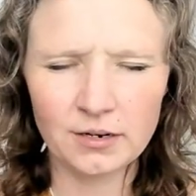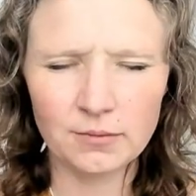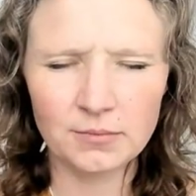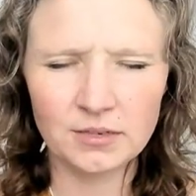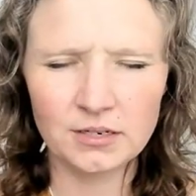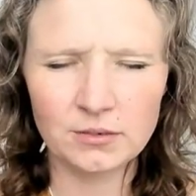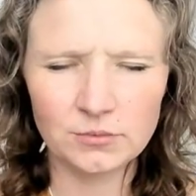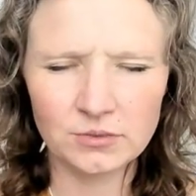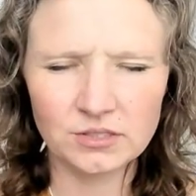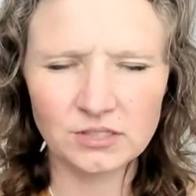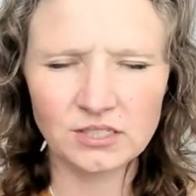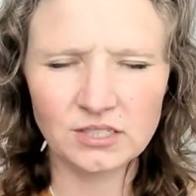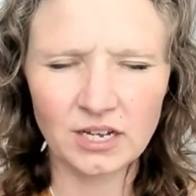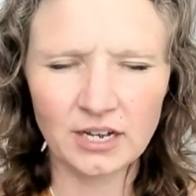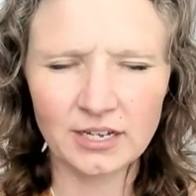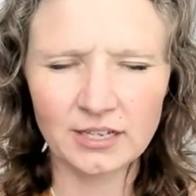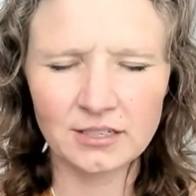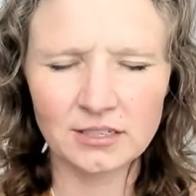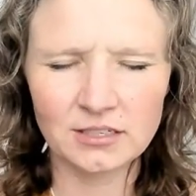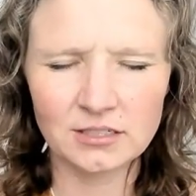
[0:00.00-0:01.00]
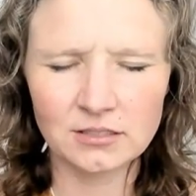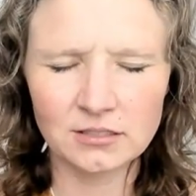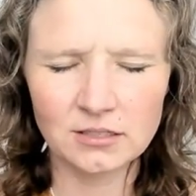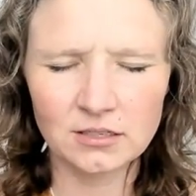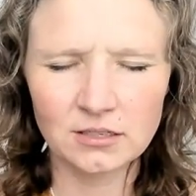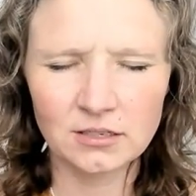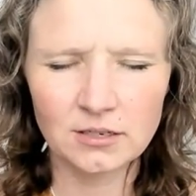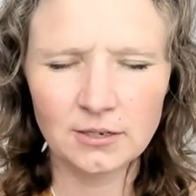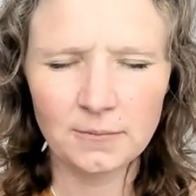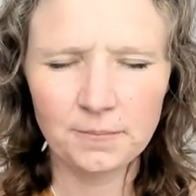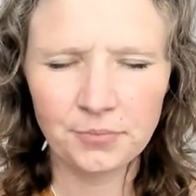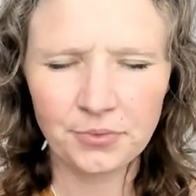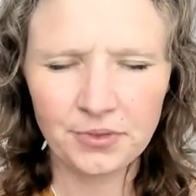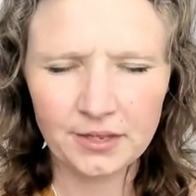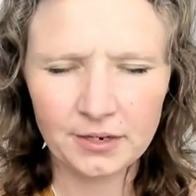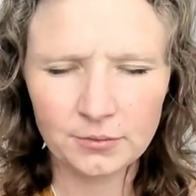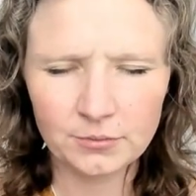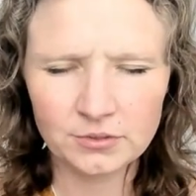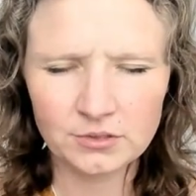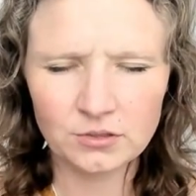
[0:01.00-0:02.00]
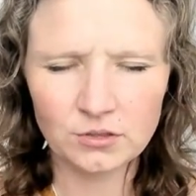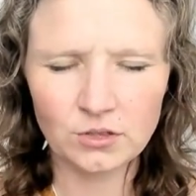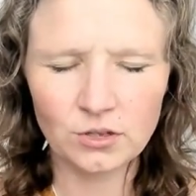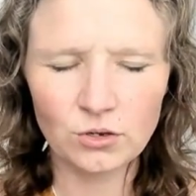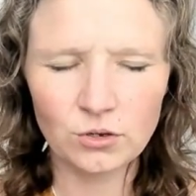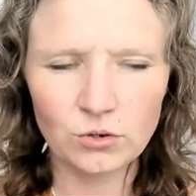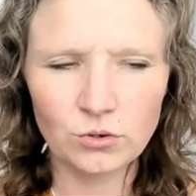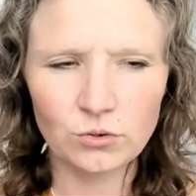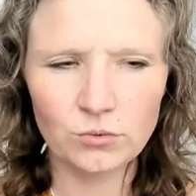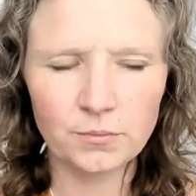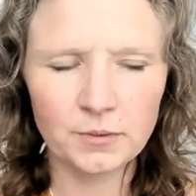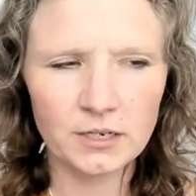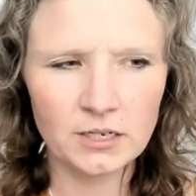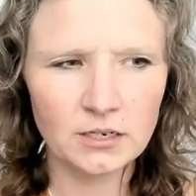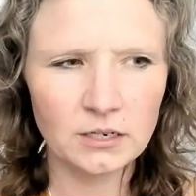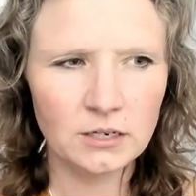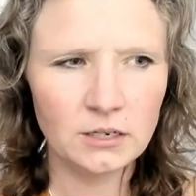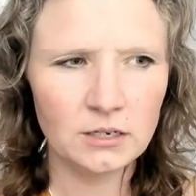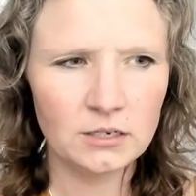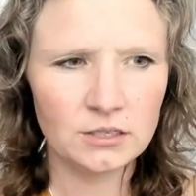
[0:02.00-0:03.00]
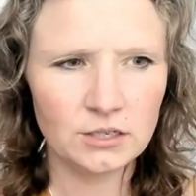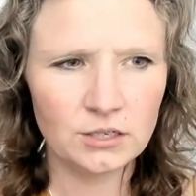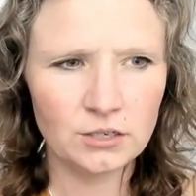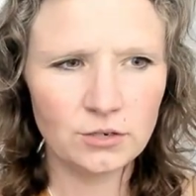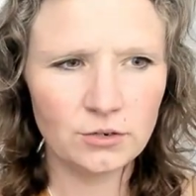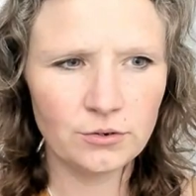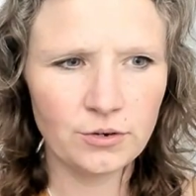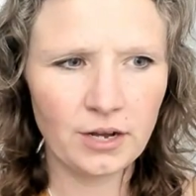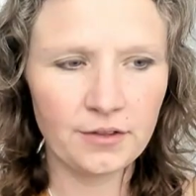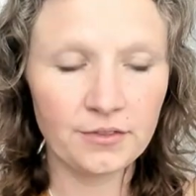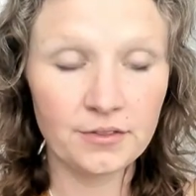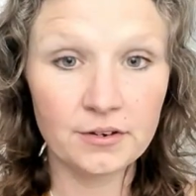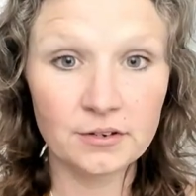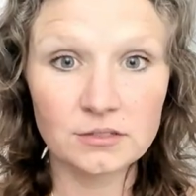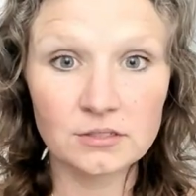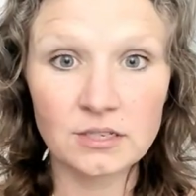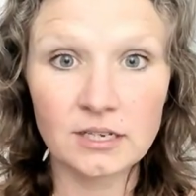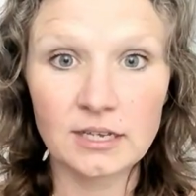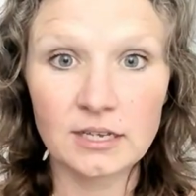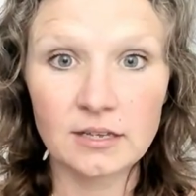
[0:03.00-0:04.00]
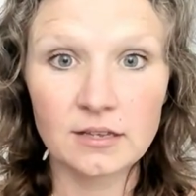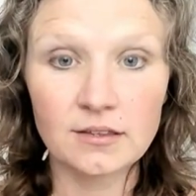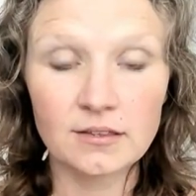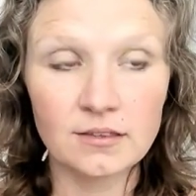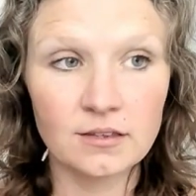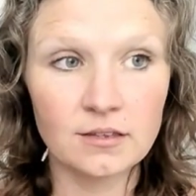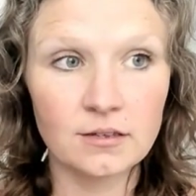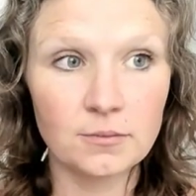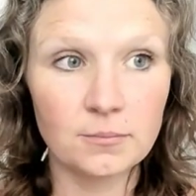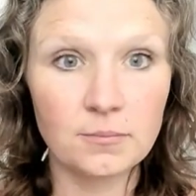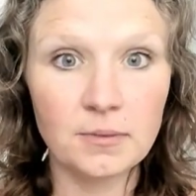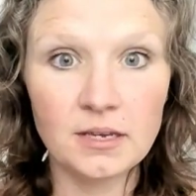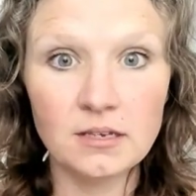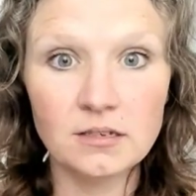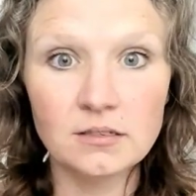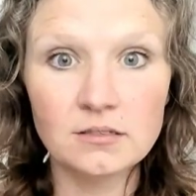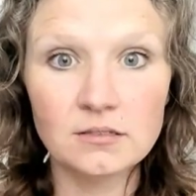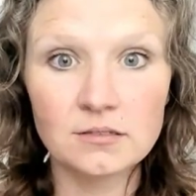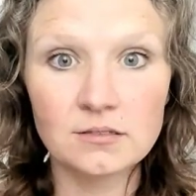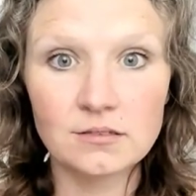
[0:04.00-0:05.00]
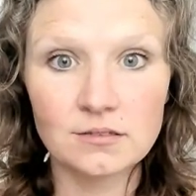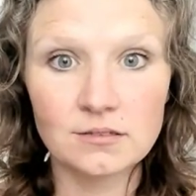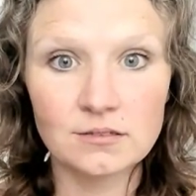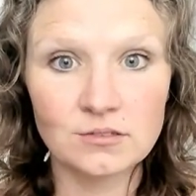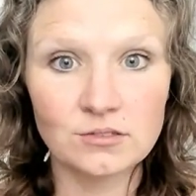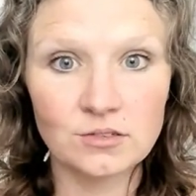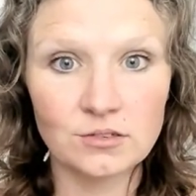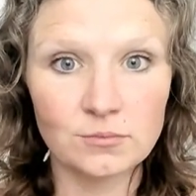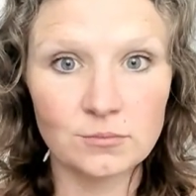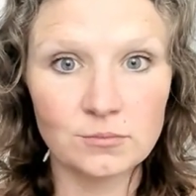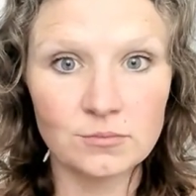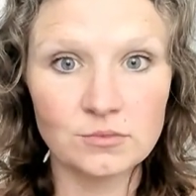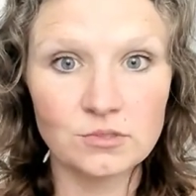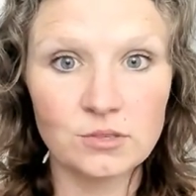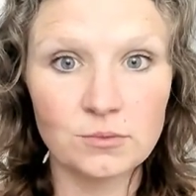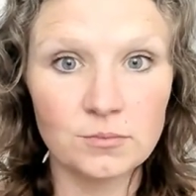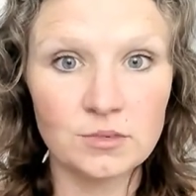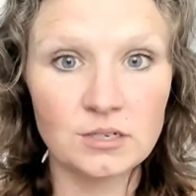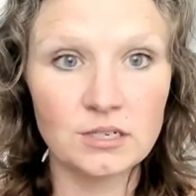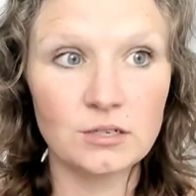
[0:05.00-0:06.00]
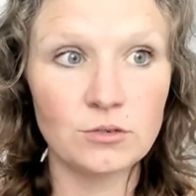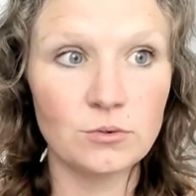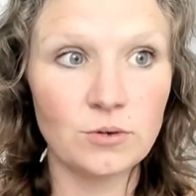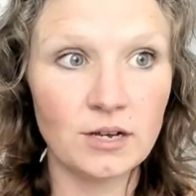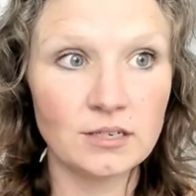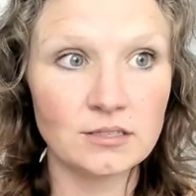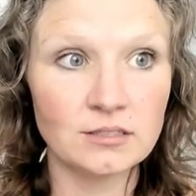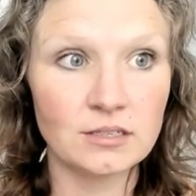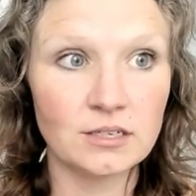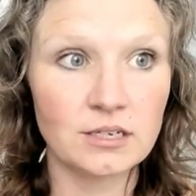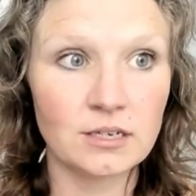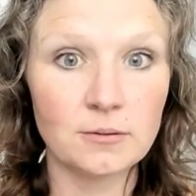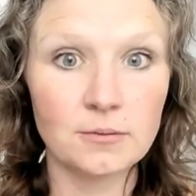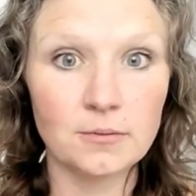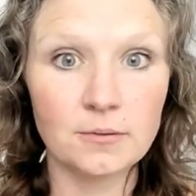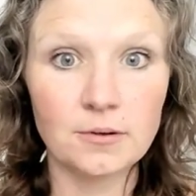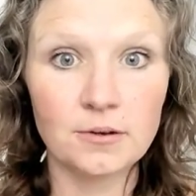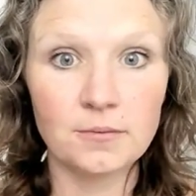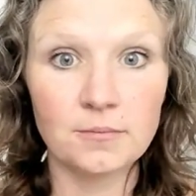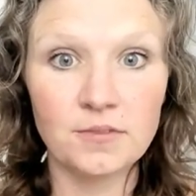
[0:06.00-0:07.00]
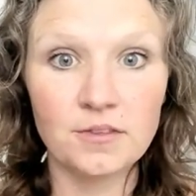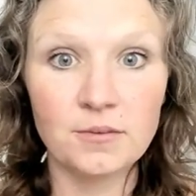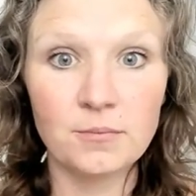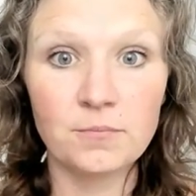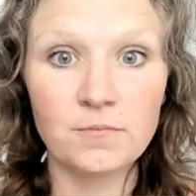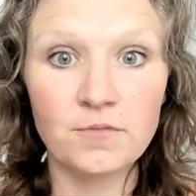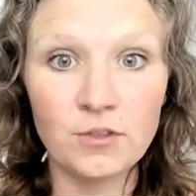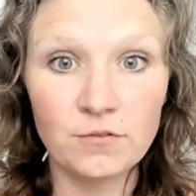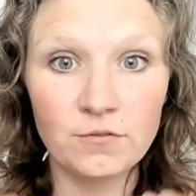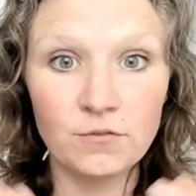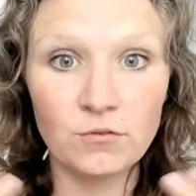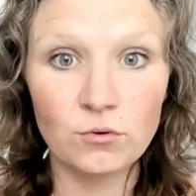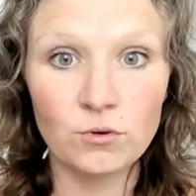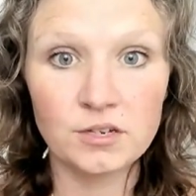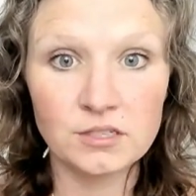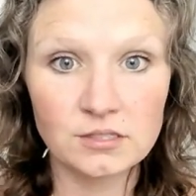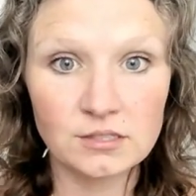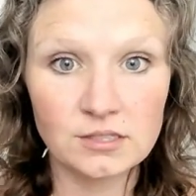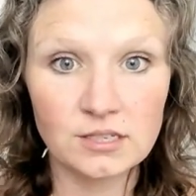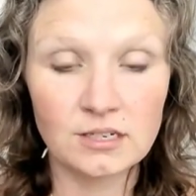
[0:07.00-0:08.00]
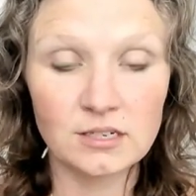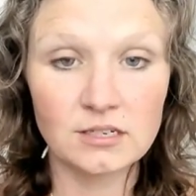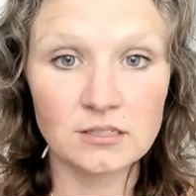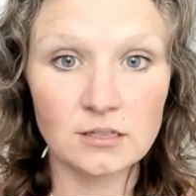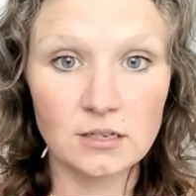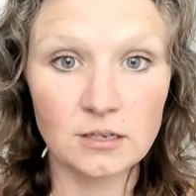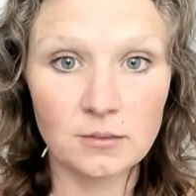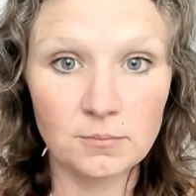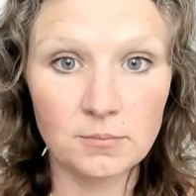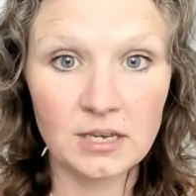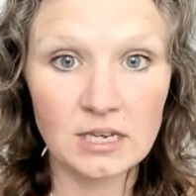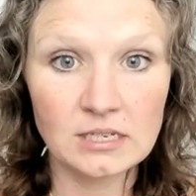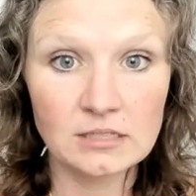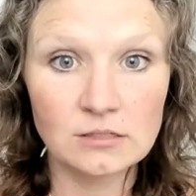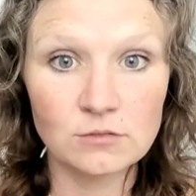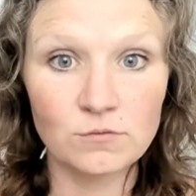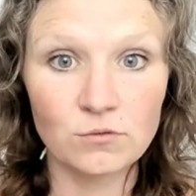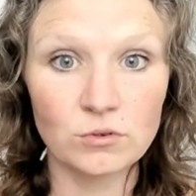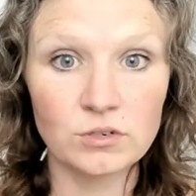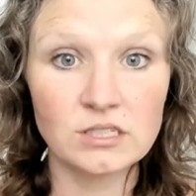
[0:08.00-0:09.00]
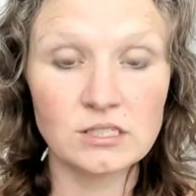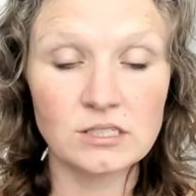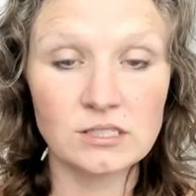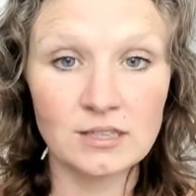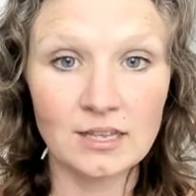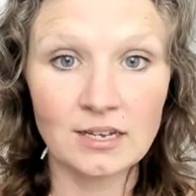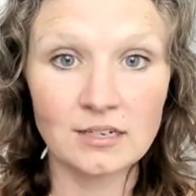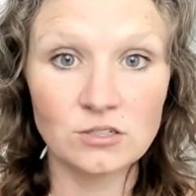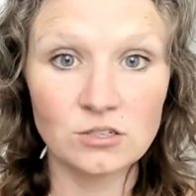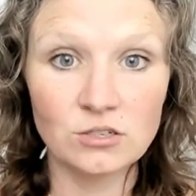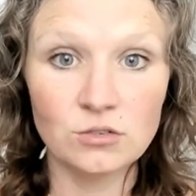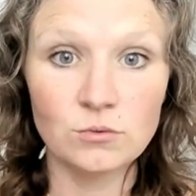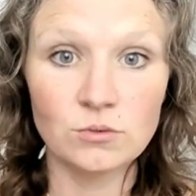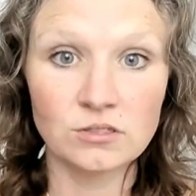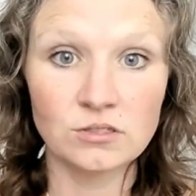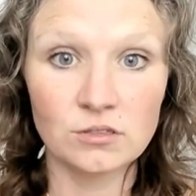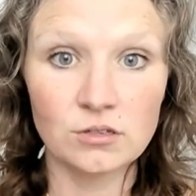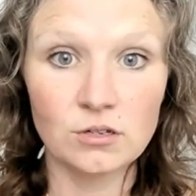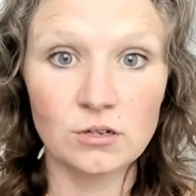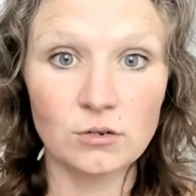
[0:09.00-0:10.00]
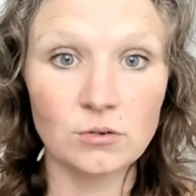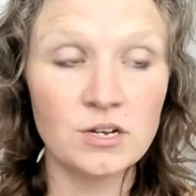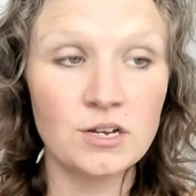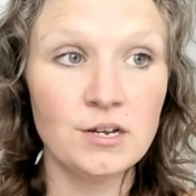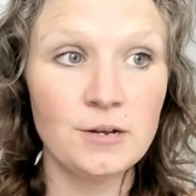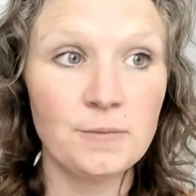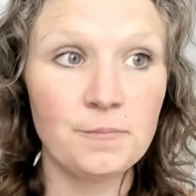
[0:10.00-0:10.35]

I mean, it was silent and it was low, but you know how there's like the bass, some, somebody who has like a, a the, the voice that is a bass voice, that too is low.